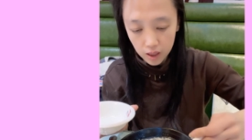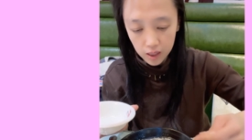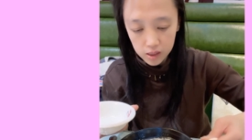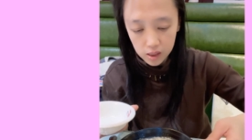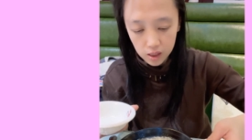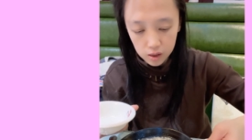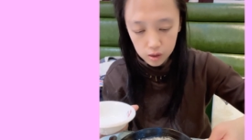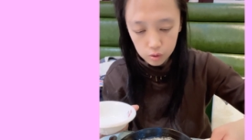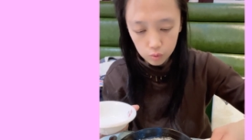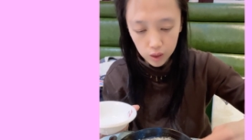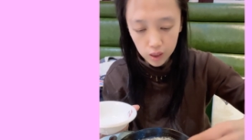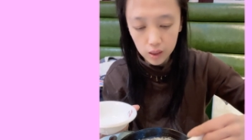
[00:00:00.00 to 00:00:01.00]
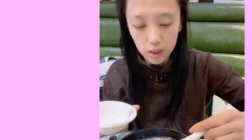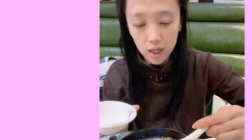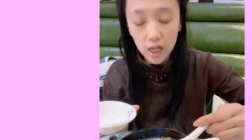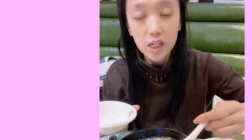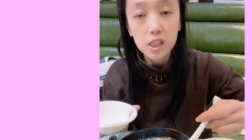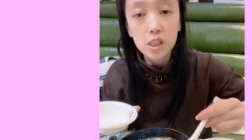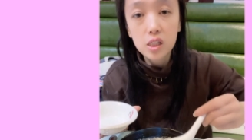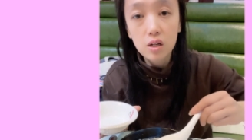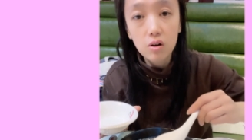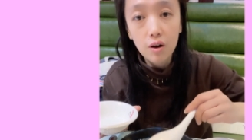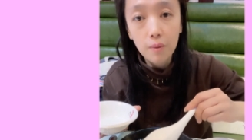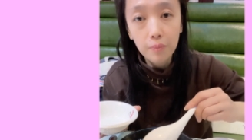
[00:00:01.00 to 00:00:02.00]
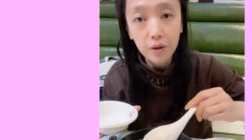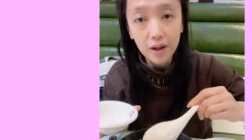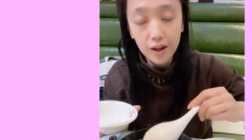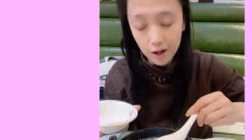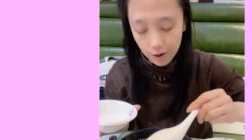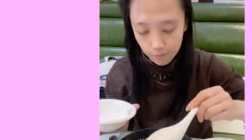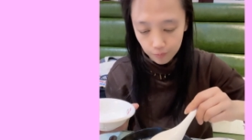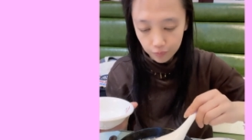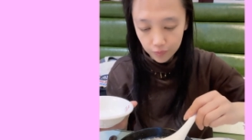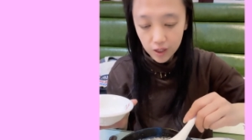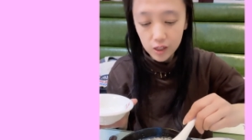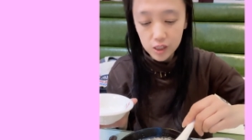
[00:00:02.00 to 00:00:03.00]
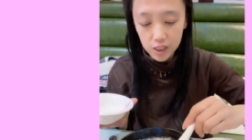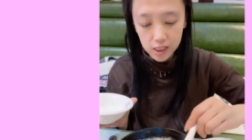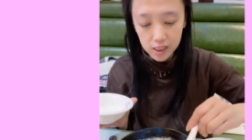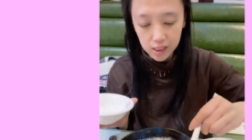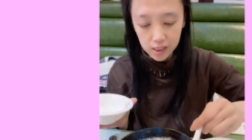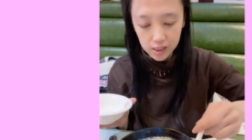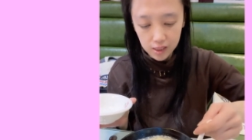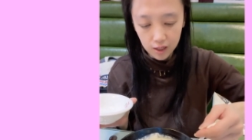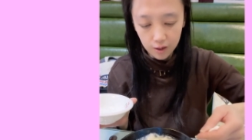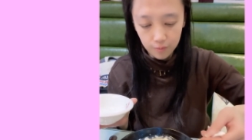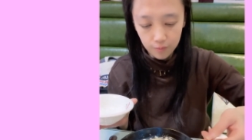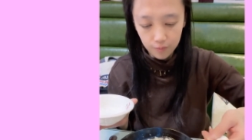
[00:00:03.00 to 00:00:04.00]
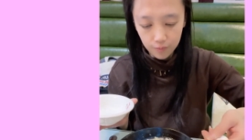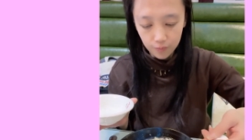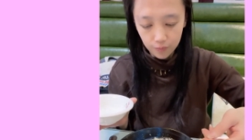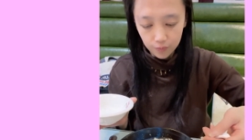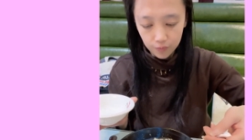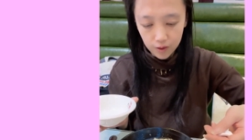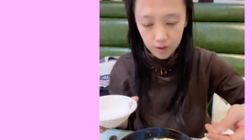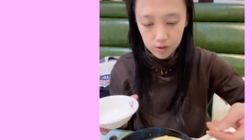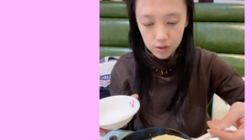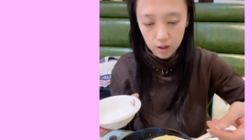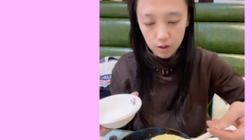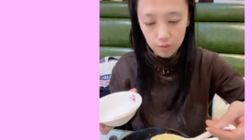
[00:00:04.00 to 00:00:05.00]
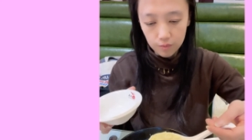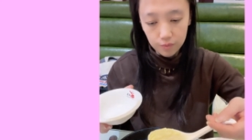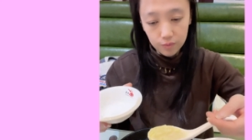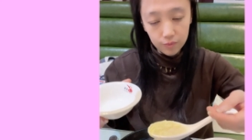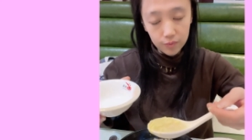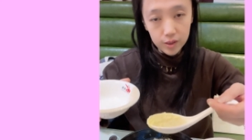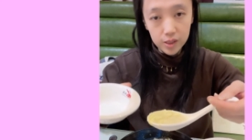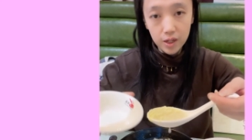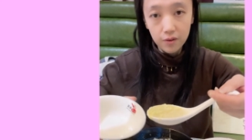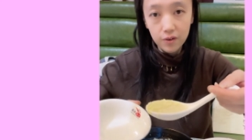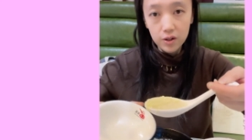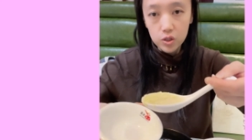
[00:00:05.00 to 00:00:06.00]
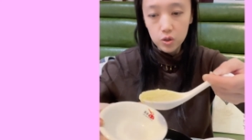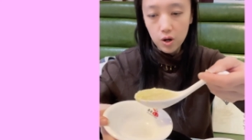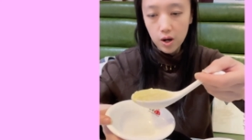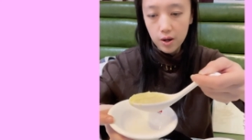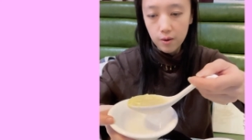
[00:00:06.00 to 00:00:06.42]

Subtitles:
it's a sweet, syrupy consistency. So let's give it a try.